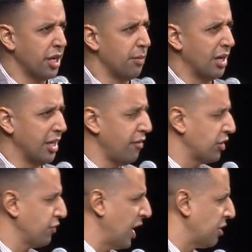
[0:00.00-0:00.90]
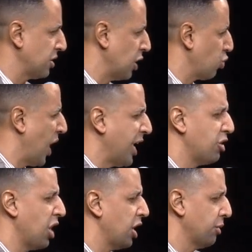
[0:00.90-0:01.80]
telling him to leave his father's house? Why are you
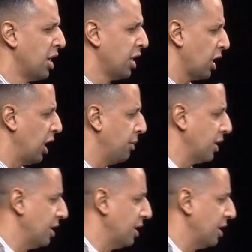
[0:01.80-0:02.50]
call, calling him to